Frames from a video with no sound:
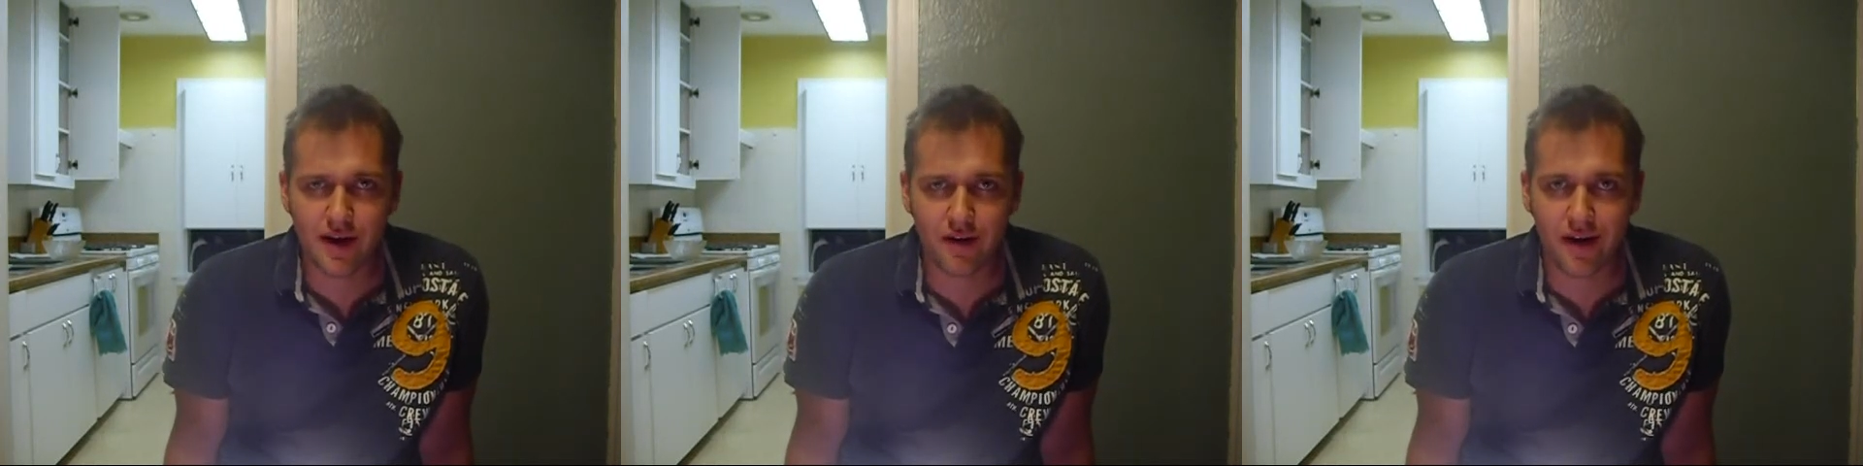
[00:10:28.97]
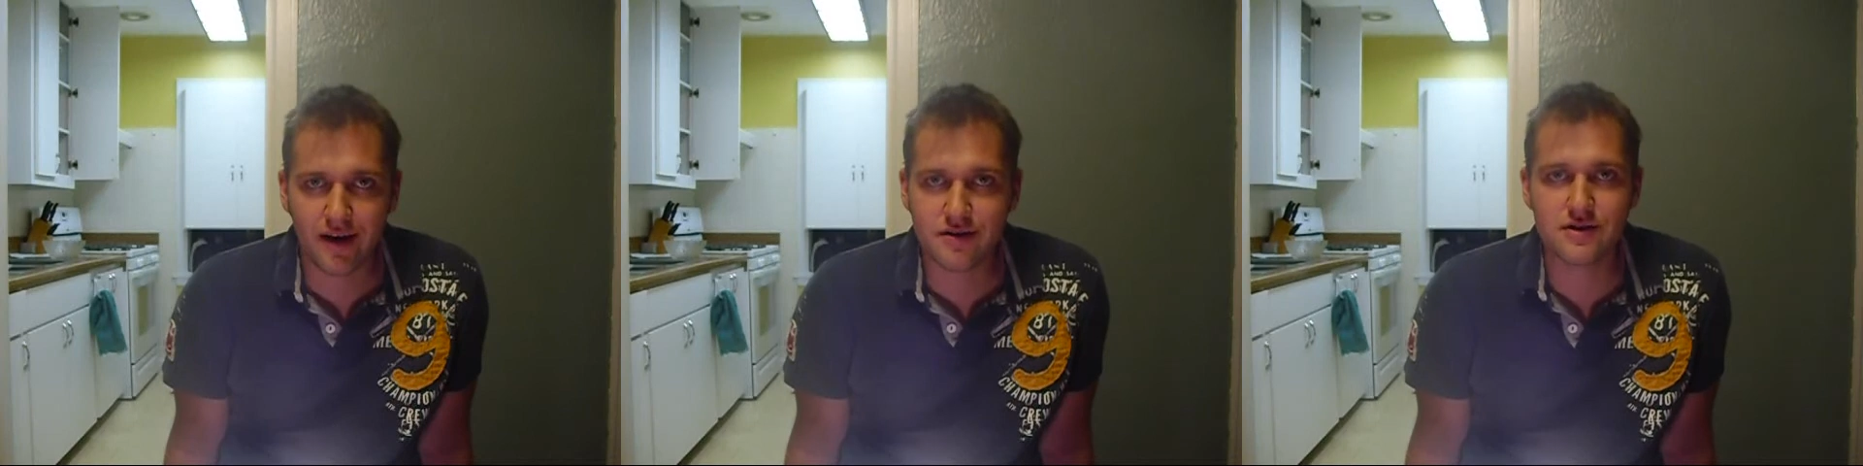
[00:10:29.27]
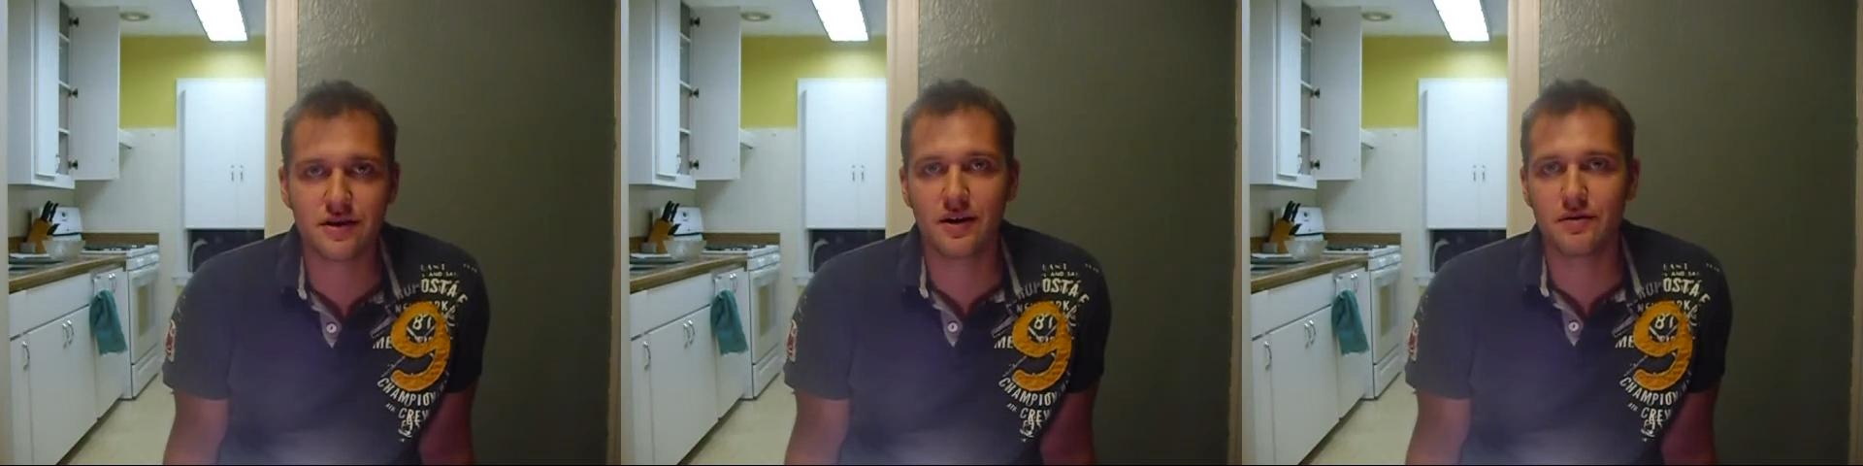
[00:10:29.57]
how I
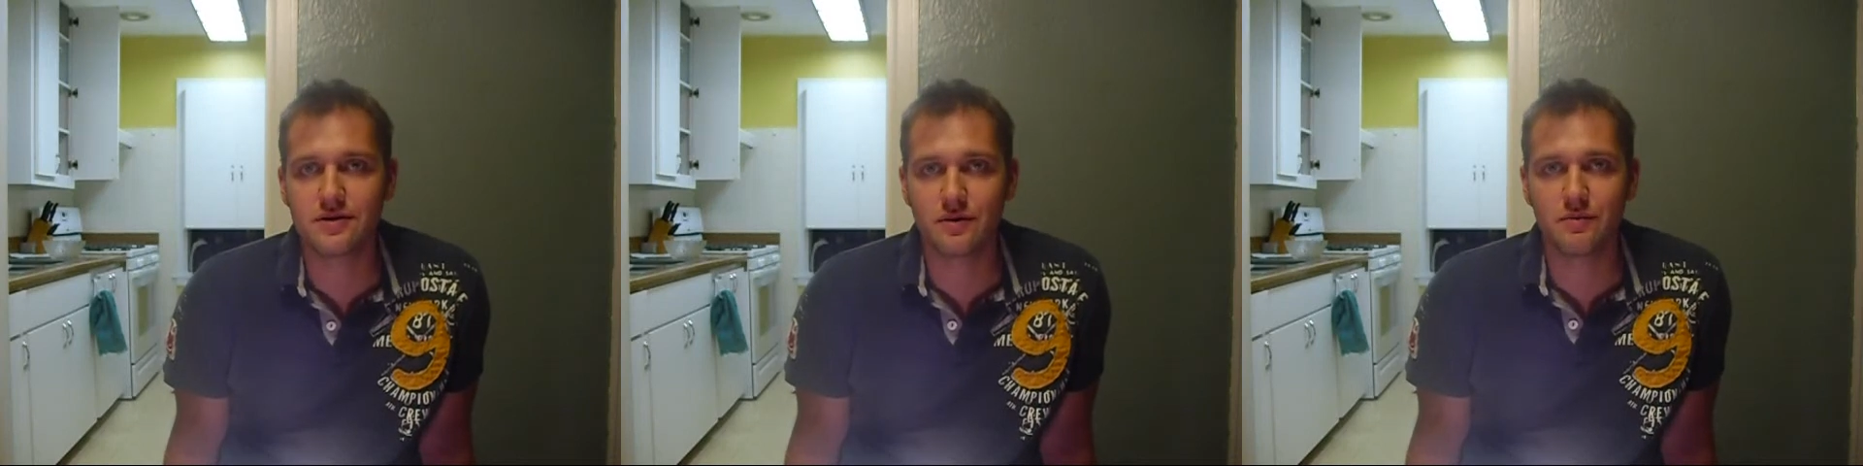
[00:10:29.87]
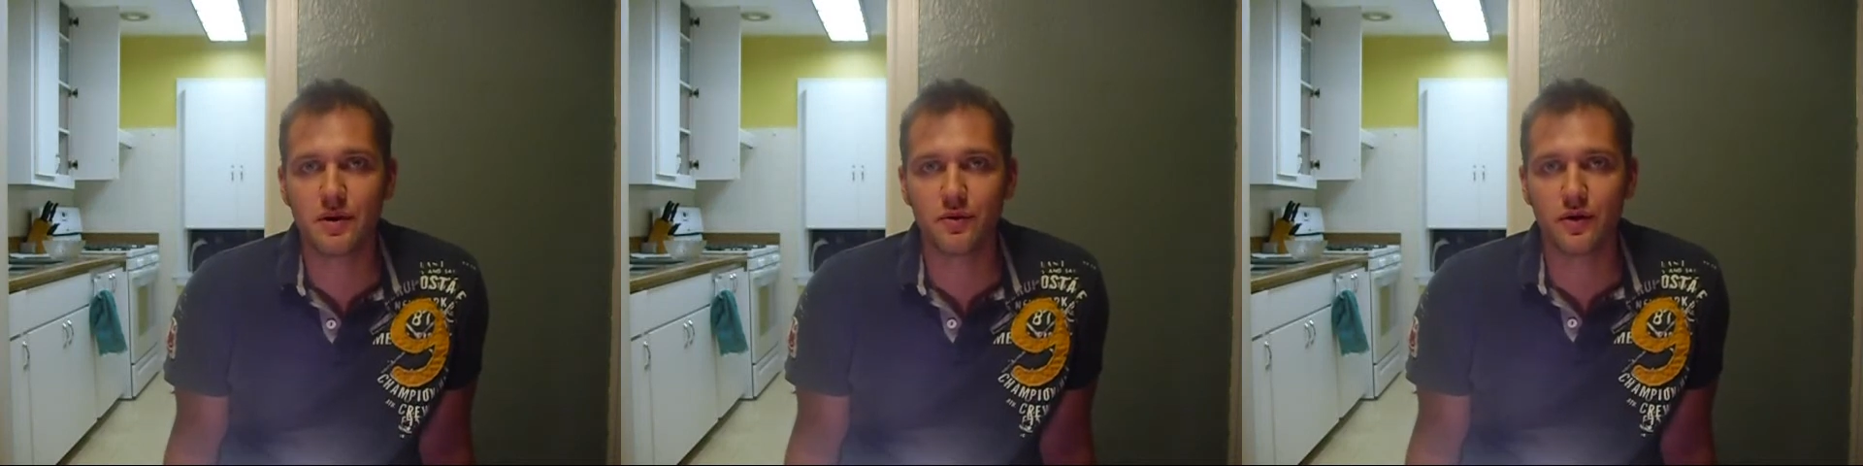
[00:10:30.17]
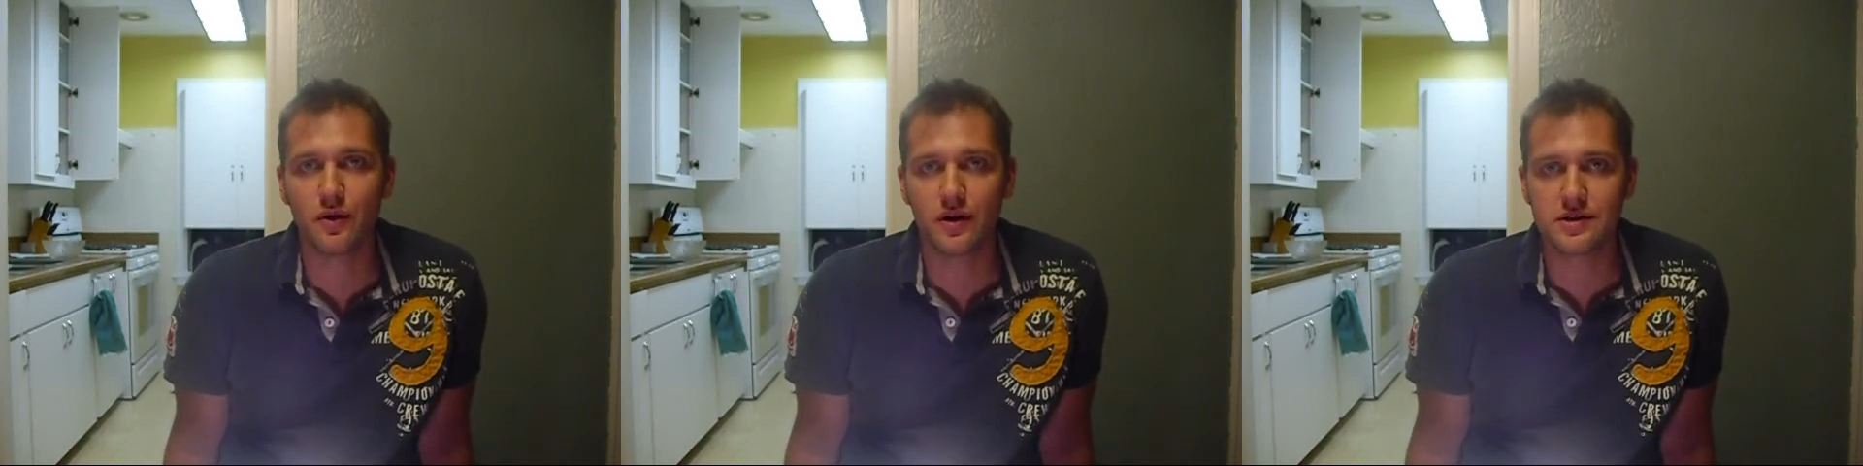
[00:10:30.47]
understood it, anyways, that people
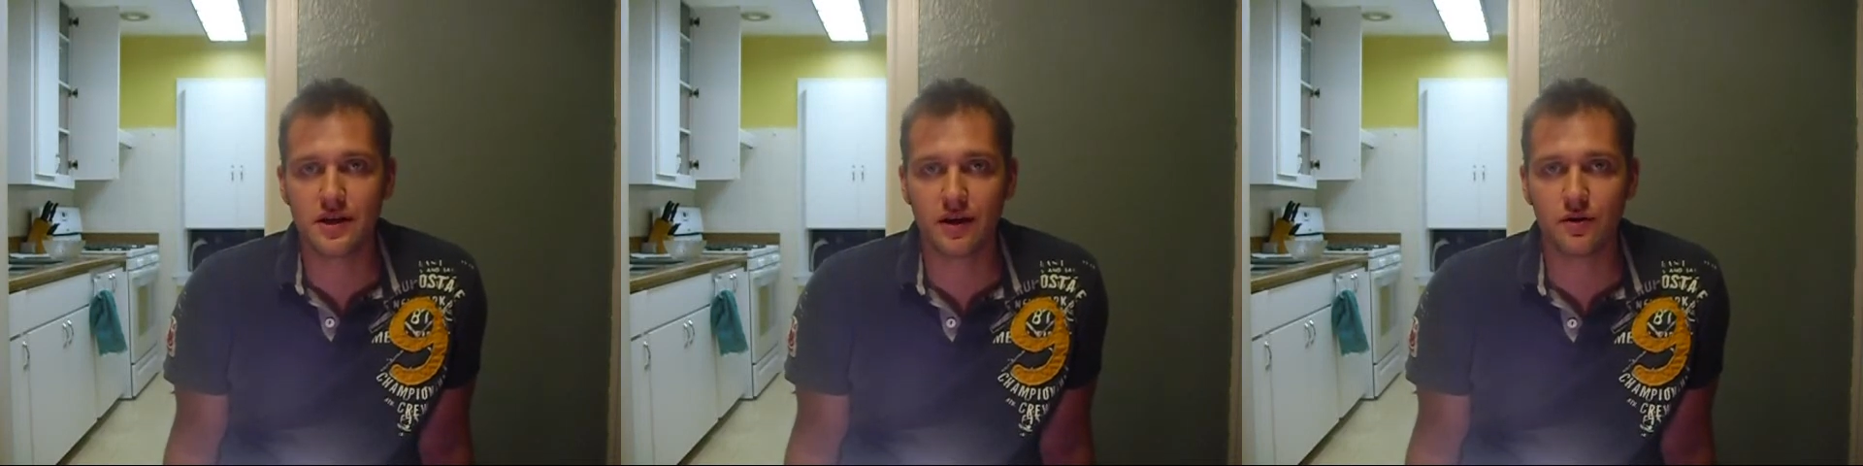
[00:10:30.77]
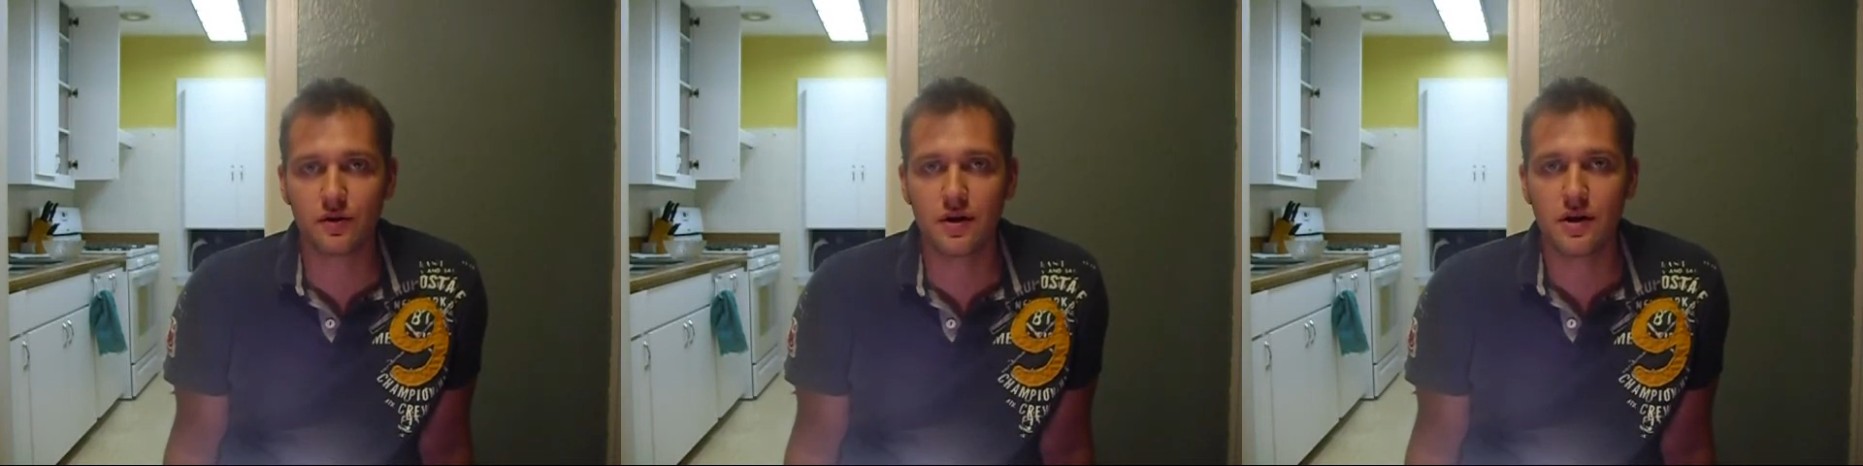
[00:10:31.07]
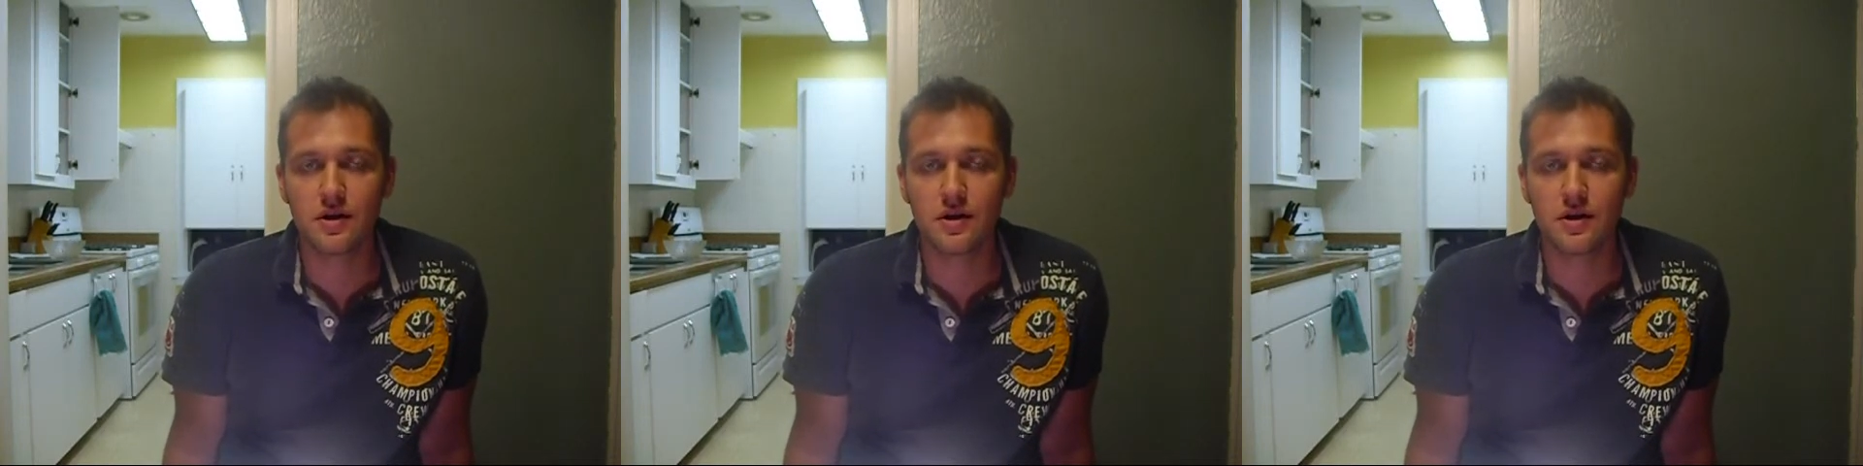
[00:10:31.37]
would go on a cycle.